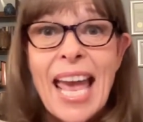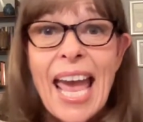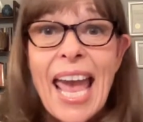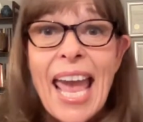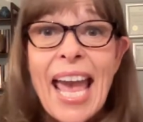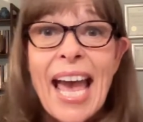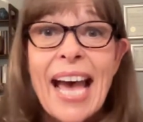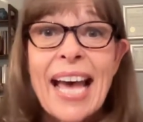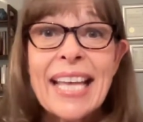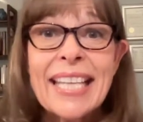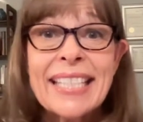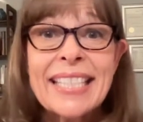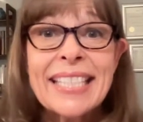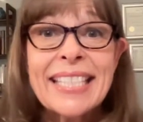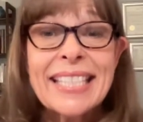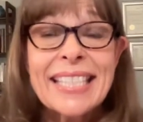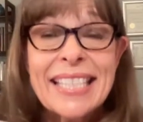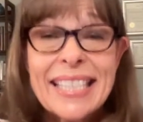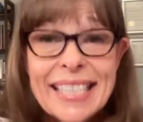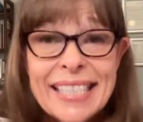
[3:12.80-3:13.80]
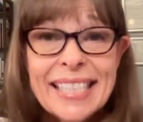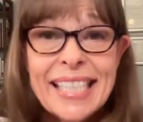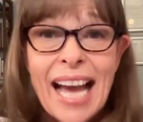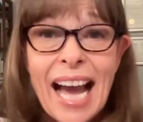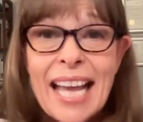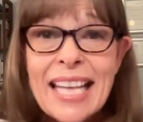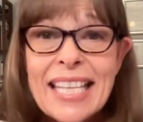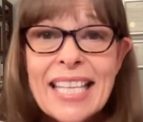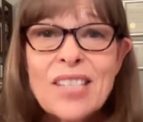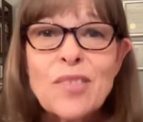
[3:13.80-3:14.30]
And
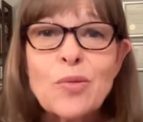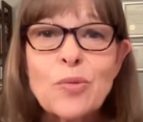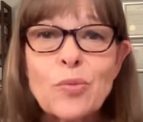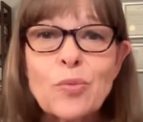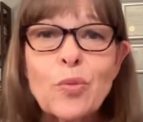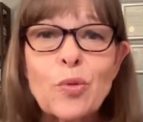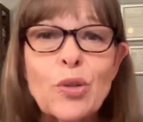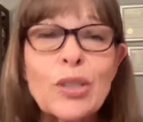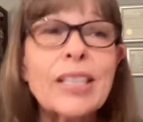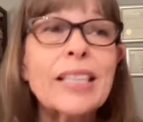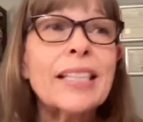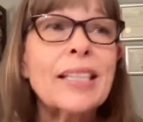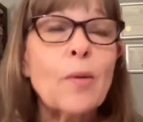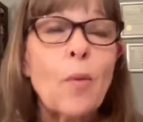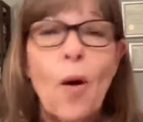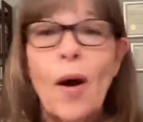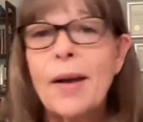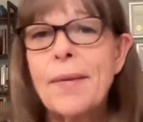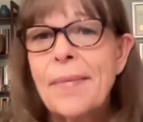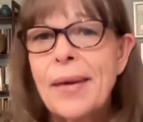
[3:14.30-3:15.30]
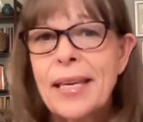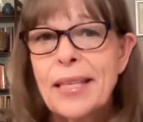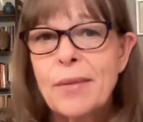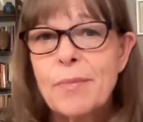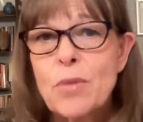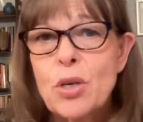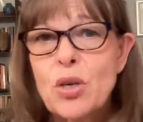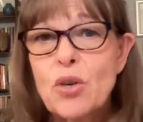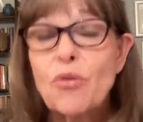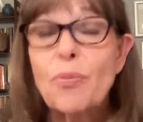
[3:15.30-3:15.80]
I didn't really want to make the
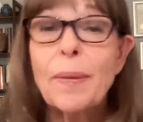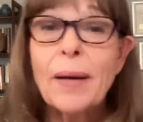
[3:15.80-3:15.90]
move,